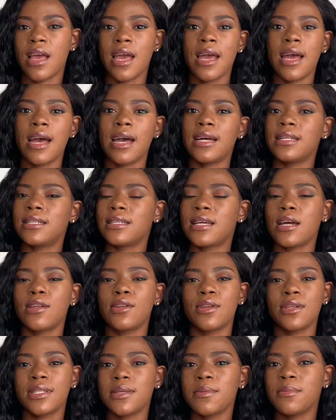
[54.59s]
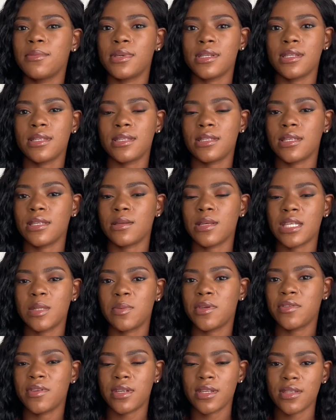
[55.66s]
and nothing beats the
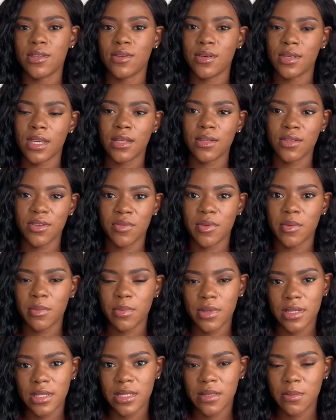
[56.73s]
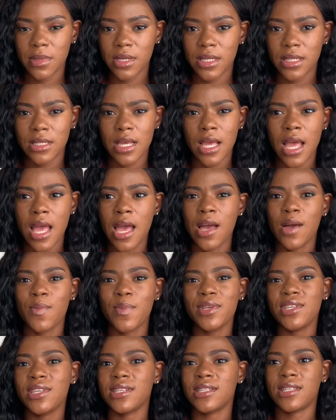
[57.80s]
experience you get during placement
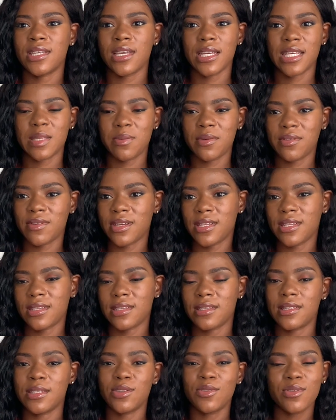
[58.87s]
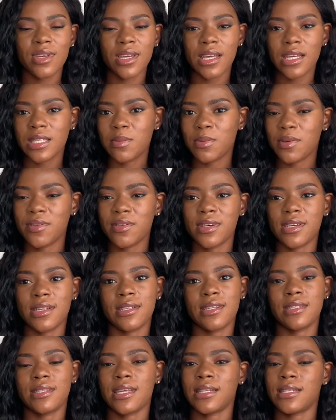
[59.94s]
which is the experience, the UK experience
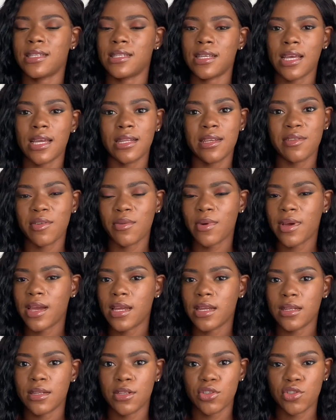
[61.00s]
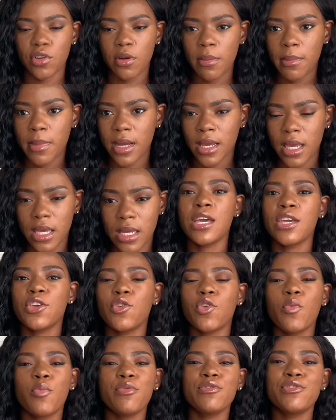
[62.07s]
that is highly required in the job market. It
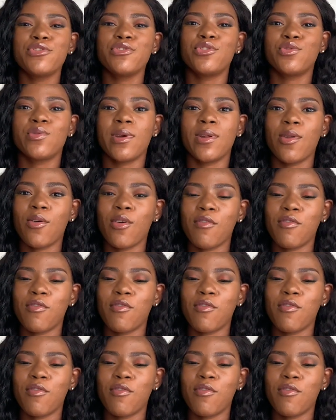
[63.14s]
opens you to a lot of